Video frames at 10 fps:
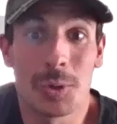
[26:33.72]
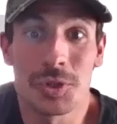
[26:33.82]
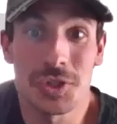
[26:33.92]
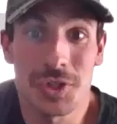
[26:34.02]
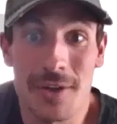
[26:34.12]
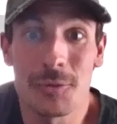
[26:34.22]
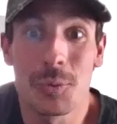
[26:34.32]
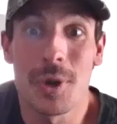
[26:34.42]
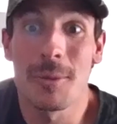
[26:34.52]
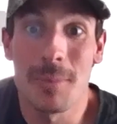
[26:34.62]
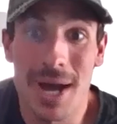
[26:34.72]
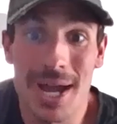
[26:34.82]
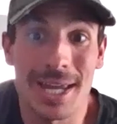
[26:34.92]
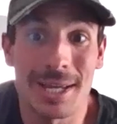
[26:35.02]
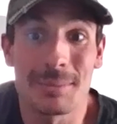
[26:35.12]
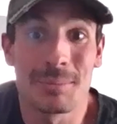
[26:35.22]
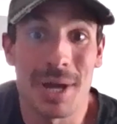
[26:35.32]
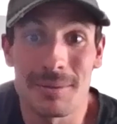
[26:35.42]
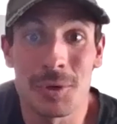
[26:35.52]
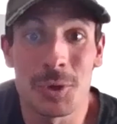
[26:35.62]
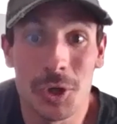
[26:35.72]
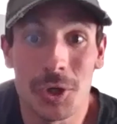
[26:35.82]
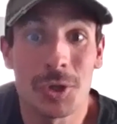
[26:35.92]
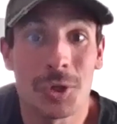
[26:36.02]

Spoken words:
stuff where my hook